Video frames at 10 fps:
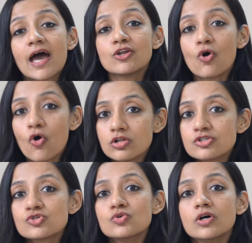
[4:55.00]
and
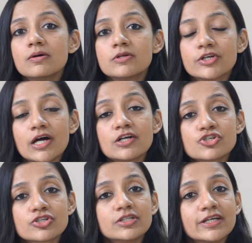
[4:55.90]
also a
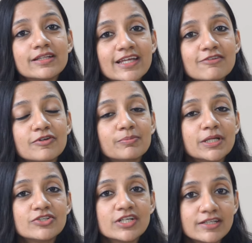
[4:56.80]
reduction in
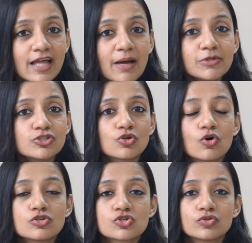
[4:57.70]
inflammatory damage
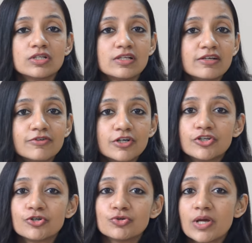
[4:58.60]
caused to the liver
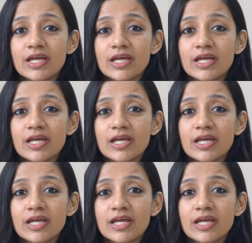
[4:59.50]
due to